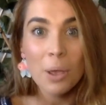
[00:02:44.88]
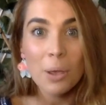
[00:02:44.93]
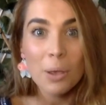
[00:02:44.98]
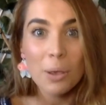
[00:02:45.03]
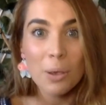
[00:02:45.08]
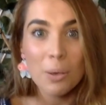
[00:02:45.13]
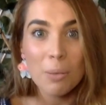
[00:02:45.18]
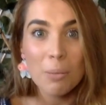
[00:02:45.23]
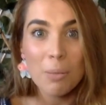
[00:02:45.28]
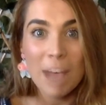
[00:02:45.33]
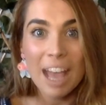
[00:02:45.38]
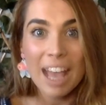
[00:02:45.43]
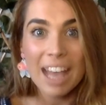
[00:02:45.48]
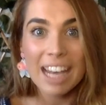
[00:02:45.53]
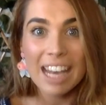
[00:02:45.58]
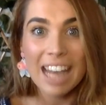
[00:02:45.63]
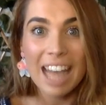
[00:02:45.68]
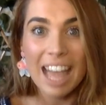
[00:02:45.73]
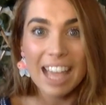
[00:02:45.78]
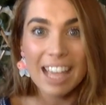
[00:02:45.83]
You might
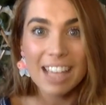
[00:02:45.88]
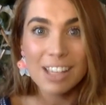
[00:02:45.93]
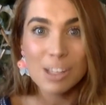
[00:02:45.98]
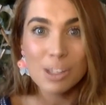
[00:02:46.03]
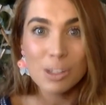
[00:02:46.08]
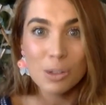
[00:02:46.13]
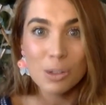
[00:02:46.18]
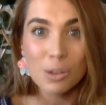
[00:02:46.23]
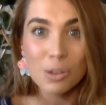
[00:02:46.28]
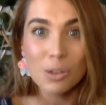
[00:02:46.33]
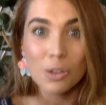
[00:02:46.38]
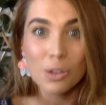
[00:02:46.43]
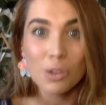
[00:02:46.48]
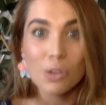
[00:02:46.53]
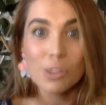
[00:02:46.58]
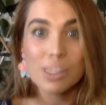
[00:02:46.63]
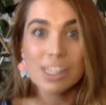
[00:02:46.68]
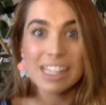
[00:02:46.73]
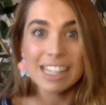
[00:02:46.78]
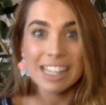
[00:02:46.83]
like to
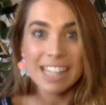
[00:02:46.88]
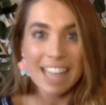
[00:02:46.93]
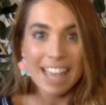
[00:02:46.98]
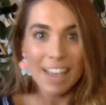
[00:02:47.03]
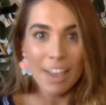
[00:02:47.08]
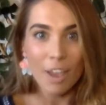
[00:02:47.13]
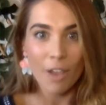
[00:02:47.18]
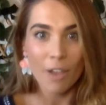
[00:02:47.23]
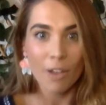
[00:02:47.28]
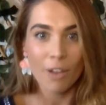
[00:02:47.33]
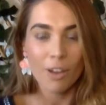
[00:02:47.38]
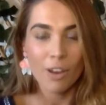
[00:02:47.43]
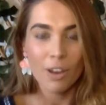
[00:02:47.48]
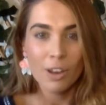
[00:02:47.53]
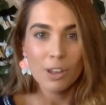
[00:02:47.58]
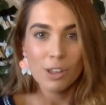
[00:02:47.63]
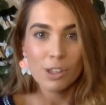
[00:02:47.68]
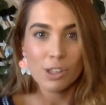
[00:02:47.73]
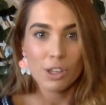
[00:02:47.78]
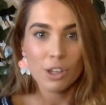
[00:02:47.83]
use Lego
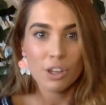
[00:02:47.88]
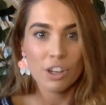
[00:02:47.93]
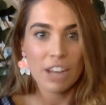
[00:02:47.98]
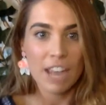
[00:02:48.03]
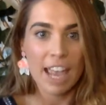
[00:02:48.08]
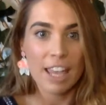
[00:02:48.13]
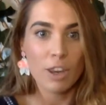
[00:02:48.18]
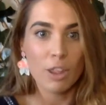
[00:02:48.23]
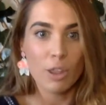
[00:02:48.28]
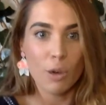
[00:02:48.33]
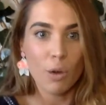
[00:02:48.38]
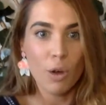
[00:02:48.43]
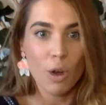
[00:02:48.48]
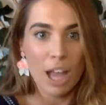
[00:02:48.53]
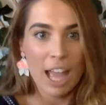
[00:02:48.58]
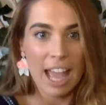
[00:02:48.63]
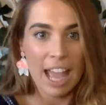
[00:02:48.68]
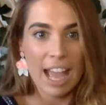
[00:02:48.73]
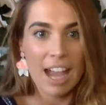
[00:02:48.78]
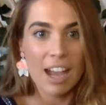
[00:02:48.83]
to create your
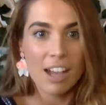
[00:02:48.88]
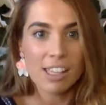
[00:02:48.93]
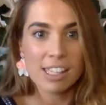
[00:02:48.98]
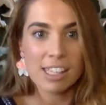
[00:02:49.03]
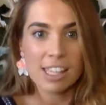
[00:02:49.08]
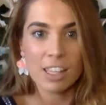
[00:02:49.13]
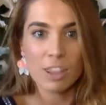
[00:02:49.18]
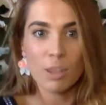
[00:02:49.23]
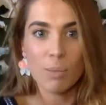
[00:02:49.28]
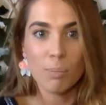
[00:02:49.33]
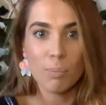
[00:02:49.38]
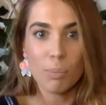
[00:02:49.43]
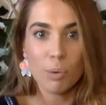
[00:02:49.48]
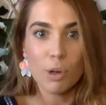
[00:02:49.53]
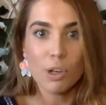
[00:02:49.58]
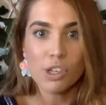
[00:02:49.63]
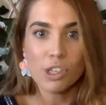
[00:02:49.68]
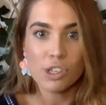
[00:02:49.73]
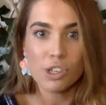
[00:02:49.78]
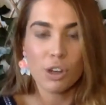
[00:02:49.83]
house and the
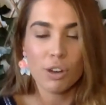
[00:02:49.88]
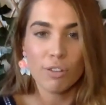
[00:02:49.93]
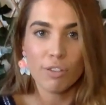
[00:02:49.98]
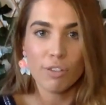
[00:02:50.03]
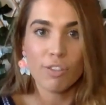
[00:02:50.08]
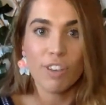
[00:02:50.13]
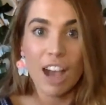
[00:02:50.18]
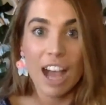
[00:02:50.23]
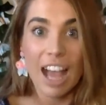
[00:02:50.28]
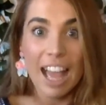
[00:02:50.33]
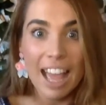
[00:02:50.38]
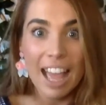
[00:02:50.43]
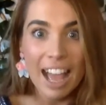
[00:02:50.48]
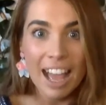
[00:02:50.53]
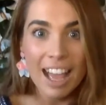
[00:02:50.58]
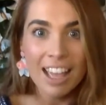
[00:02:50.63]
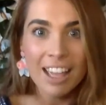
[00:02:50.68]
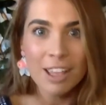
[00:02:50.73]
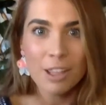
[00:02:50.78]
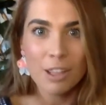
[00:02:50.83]
bush on fire.
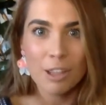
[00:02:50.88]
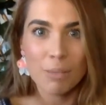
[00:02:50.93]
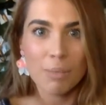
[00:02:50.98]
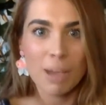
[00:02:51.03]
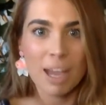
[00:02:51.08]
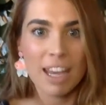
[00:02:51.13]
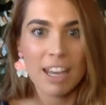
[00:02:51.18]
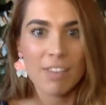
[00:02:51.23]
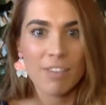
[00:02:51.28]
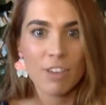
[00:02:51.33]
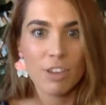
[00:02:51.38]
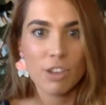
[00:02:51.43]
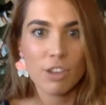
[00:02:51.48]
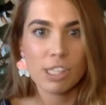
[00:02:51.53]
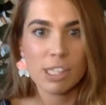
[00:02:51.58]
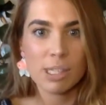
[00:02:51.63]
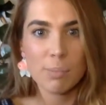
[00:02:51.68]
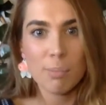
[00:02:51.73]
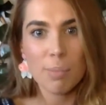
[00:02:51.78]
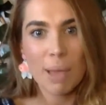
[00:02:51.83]
You might even
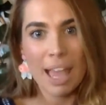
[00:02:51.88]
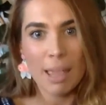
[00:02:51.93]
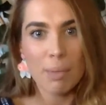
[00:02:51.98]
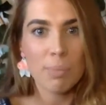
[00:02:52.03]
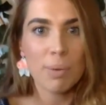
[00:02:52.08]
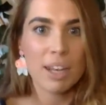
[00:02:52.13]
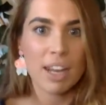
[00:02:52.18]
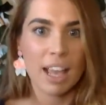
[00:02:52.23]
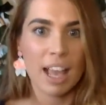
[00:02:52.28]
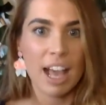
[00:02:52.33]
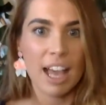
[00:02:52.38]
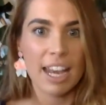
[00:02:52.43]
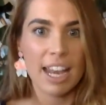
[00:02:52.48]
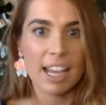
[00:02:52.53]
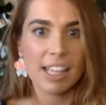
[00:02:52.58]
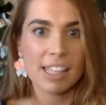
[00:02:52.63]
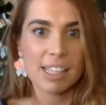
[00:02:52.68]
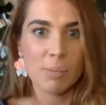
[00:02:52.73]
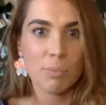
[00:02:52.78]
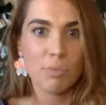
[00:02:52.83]
use some paper to cut
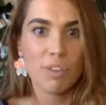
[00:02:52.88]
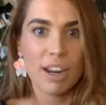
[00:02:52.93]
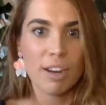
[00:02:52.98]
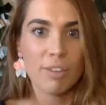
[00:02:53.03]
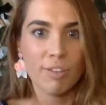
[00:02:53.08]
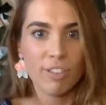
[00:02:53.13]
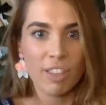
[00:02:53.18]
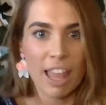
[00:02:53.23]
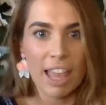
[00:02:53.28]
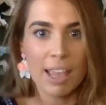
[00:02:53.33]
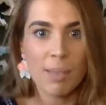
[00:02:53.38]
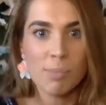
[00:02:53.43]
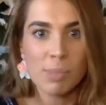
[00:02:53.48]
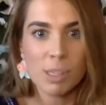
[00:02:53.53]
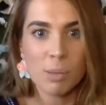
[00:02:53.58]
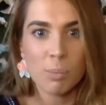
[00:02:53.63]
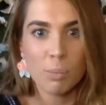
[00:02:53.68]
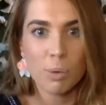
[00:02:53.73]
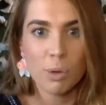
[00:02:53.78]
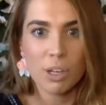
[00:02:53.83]
out some red
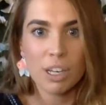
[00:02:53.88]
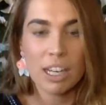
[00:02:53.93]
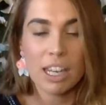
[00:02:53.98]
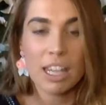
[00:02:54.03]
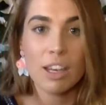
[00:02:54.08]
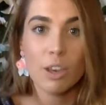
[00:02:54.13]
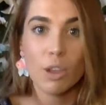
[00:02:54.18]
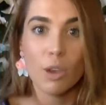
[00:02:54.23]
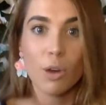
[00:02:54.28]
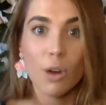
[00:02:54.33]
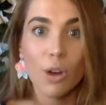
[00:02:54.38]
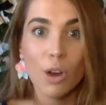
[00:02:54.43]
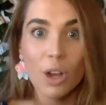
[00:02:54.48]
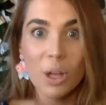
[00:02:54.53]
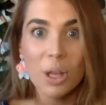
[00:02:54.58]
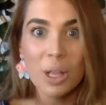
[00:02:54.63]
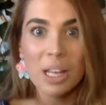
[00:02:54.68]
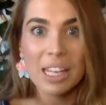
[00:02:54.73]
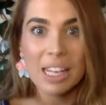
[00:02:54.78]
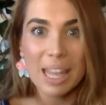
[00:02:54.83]
flames and put it in your
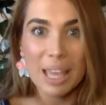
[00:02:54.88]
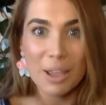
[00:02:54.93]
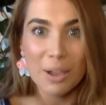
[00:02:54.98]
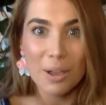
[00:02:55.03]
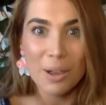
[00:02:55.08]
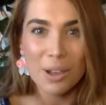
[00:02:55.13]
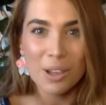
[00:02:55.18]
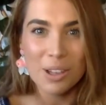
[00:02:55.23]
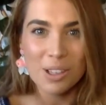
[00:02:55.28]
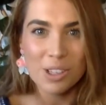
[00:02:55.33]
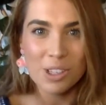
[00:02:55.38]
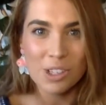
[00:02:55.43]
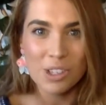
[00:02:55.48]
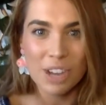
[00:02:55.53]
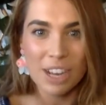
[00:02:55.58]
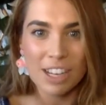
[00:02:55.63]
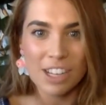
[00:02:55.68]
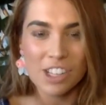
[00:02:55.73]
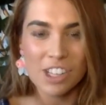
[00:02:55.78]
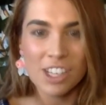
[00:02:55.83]
Lego
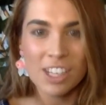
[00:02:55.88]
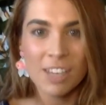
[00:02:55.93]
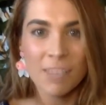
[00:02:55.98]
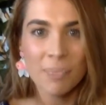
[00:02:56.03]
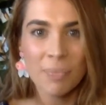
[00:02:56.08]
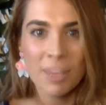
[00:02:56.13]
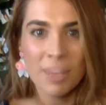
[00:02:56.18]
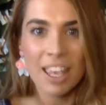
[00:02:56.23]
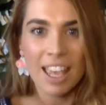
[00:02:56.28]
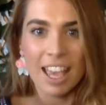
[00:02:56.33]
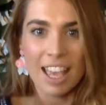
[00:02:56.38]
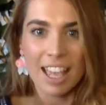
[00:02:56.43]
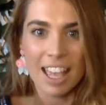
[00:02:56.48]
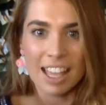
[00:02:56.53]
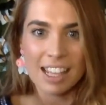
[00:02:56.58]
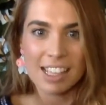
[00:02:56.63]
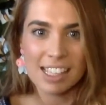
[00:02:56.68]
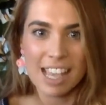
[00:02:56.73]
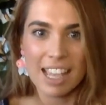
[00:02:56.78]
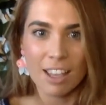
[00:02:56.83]
construction.
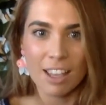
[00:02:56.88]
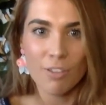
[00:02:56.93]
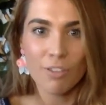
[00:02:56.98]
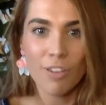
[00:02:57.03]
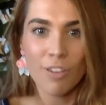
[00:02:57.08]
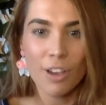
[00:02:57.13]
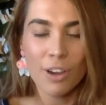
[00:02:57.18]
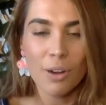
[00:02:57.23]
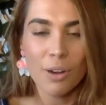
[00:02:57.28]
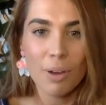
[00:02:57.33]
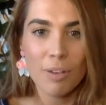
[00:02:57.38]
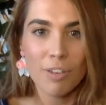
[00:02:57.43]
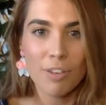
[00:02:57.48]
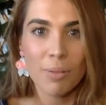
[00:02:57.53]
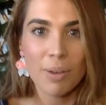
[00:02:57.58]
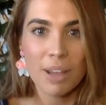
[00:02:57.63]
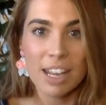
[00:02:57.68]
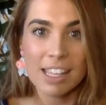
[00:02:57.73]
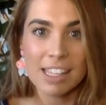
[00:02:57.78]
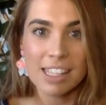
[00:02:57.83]
Again, take a photo of
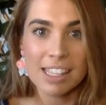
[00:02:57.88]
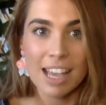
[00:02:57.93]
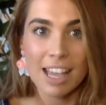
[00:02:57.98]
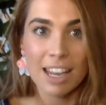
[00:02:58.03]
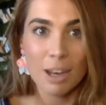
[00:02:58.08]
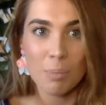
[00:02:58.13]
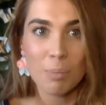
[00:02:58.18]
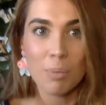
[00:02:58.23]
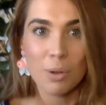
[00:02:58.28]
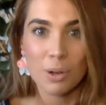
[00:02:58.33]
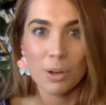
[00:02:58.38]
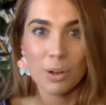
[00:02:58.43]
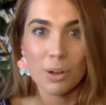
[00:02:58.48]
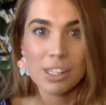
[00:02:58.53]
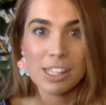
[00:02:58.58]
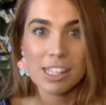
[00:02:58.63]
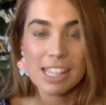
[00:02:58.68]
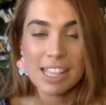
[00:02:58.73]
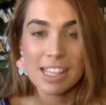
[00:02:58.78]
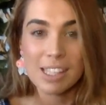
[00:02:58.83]
it when it's done and put it
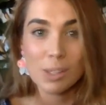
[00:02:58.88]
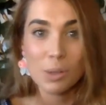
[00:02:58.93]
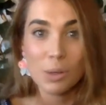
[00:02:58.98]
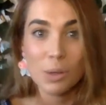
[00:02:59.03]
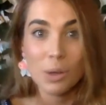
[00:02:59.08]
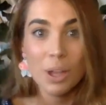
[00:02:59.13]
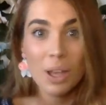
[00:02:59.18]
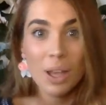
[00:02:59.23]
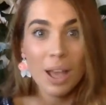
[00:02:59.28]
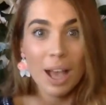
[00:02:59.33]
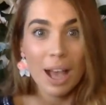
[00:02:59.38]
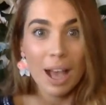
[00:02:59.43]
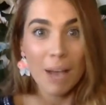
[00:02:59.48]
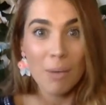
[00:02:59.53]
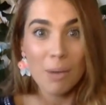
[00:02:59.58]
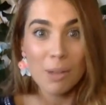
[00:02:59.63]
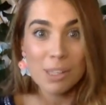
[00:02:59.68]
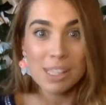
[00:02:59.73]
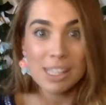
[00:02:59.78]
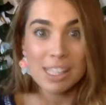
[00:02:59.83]
on Seesaw.
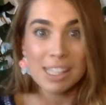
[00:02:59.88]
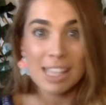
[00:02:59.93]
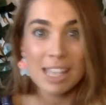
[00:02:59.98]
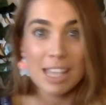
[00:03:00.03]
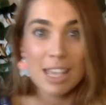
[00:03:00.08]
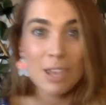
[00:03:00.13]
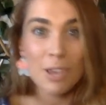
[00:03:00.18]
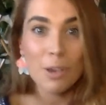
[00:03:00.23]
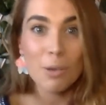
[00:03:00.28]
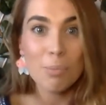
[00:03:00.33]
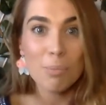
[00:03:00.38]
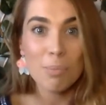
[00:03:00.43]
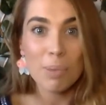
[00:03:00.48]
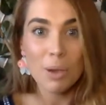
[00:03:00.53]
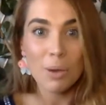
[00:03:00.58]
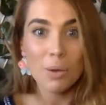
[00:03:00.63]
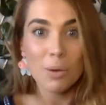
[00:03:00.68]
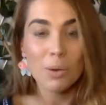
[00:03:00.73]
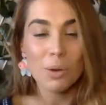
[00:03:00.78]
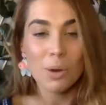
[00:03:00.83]
I want to see you
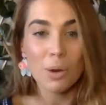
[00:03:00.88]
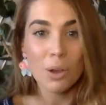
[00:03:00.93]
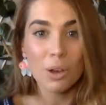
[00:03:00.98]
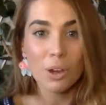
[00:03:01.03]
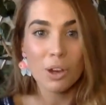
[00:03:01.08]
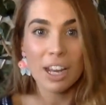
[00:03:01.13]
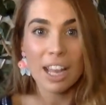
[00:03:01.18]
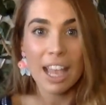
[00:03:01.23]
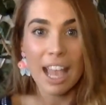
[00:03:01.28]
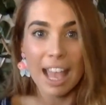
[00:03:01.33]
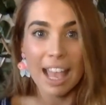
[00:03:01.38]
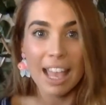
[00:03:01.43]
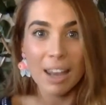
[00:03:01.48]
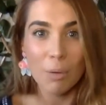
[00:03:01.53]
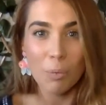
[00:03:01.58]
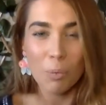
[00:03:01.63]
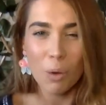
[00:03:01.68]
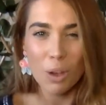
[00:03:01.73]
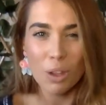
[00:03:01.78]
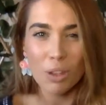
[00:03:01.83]
build or create
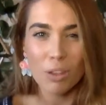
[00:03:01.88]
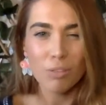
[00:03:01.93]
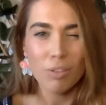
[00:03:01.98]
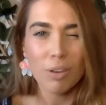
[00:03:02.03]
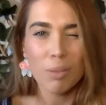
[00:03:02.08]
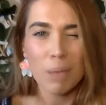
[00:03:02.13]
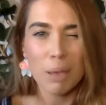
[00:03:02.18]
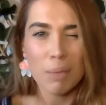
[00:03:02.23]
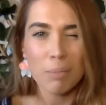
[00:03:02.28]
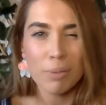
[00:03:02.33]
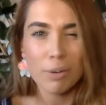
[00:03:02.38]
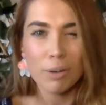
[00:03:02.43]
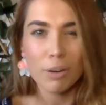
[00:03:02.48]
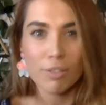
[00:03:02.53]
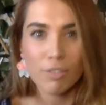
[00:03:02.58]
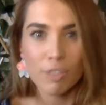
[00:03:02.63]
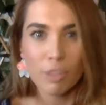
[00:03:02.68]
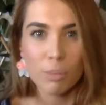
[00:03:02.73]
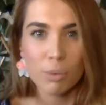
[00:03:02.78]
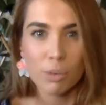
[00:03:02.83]
what you remember
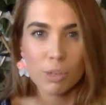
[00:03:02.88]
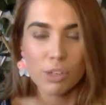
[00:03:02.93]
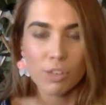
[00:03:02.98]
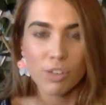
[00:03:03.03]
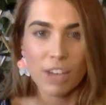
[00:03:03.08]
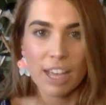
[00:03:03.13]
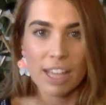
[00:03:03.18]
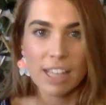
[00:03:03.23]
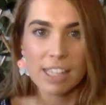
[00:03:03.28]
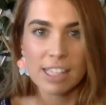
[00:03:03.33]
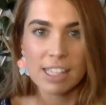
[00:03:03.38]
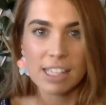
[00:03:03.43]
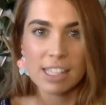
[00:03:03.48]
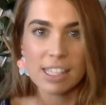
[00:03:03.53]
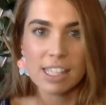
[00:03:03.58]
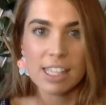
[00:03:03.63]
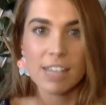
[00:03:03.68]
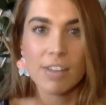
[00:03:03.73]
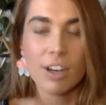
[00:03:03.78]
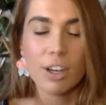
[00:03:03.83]
of the bushfires this
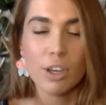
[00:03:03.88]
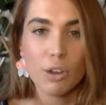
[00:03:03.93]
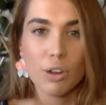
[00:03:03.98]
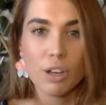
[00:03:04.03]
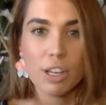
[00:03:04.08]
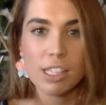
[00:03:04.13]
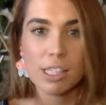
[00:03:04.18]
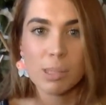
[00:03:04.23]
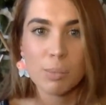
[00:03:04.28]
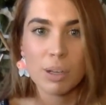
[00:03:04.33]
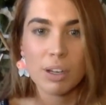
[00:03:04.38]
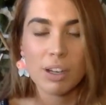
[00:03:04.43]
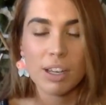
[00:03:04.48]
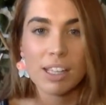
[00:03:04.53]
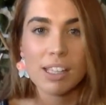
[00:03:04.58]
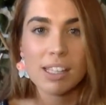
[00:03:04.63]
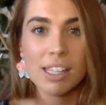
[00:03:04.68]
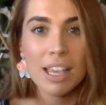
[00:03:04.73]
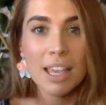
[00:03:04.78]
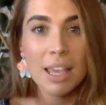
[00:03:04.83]
year and your
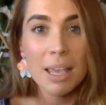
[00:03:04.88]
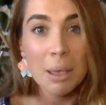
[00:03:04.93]
experience.